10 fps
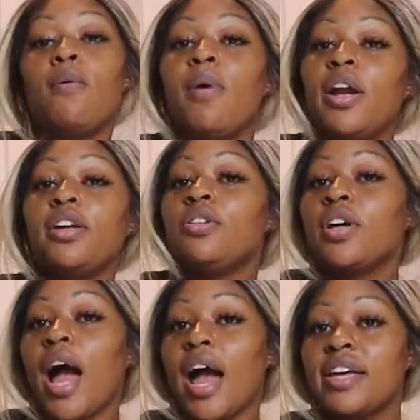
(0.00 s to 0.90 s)
what are you
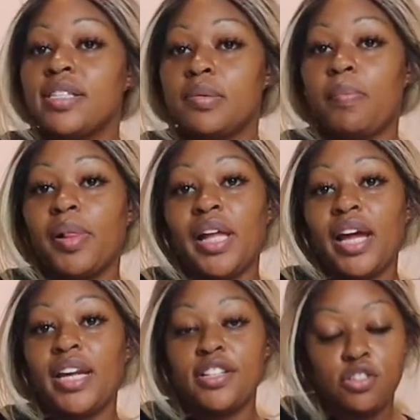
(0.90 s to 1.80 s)
guys
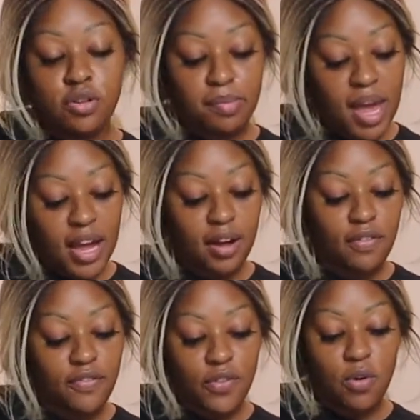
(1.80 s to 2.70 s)
planning to make
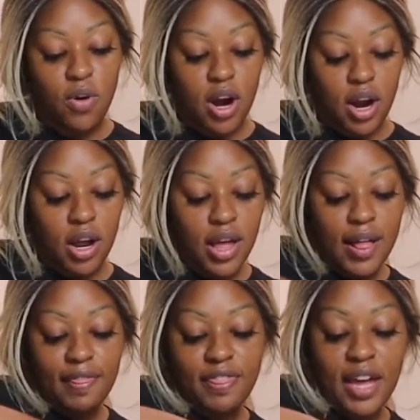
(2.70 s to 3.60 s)
for
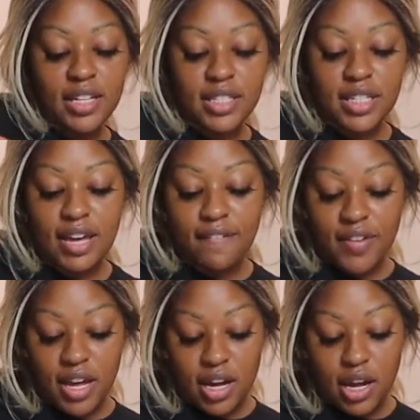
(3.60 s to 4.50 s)

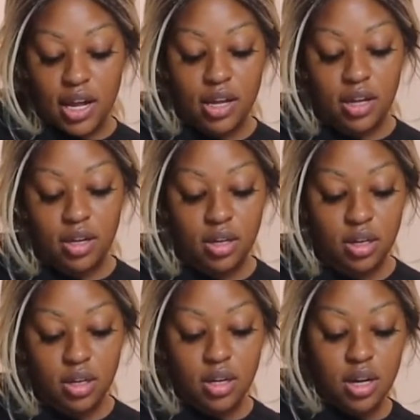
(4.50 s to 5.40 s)
Thanksgiving
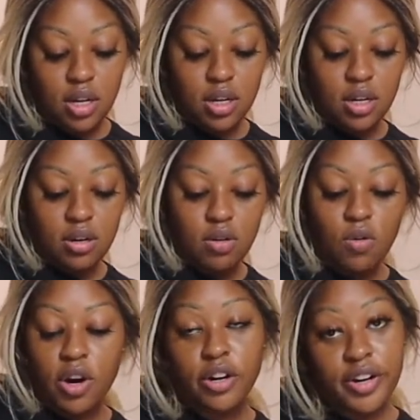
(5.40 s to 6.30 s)

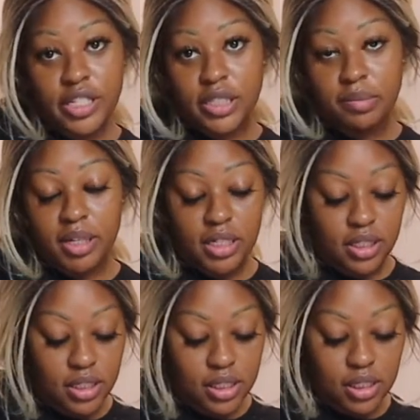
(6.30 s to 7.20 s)
or
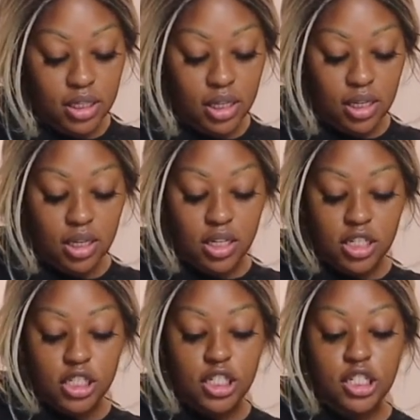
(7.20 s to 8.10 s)
Christmas
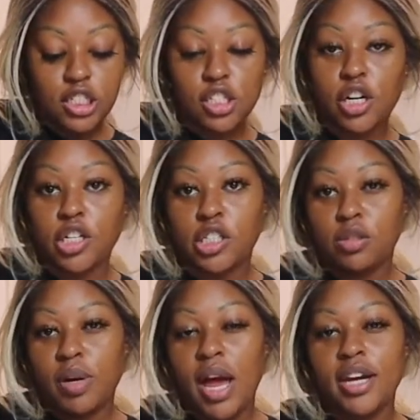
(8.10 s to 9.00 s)

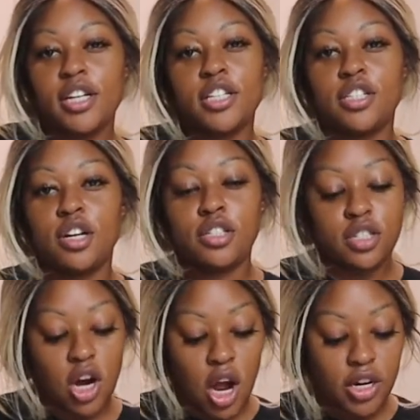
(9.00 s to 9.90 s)
desserts? What kind of desserts
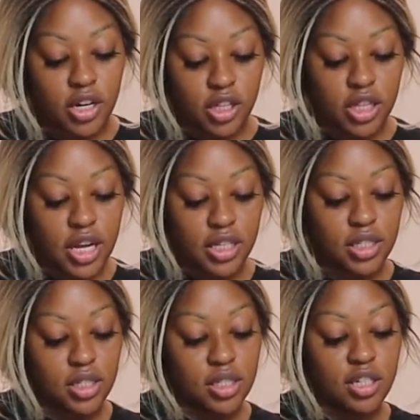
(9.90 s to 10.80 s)
are on your
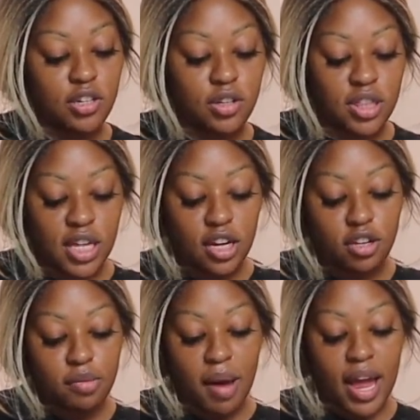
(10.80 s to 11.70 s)
list? Do you think
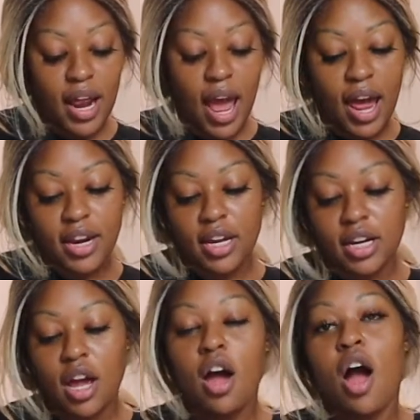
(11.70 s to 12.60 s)
you might add
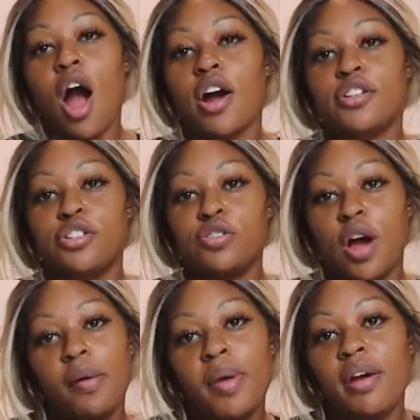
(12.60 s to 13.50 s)
in our
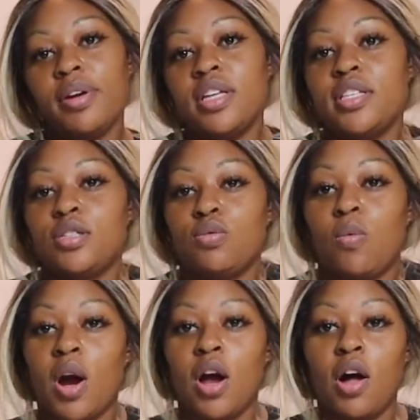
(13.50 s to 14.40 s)
strawberry
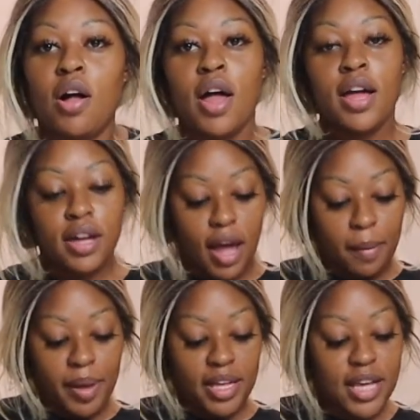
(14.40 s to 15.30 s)
swirl
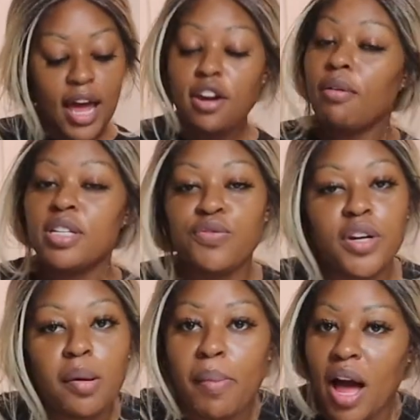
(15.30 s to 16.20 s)
cupcakes? I know it's
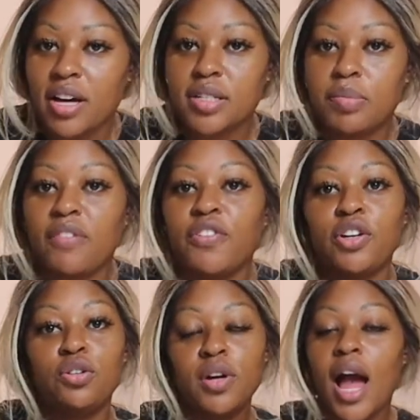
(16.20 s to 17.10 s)
from a box, but for you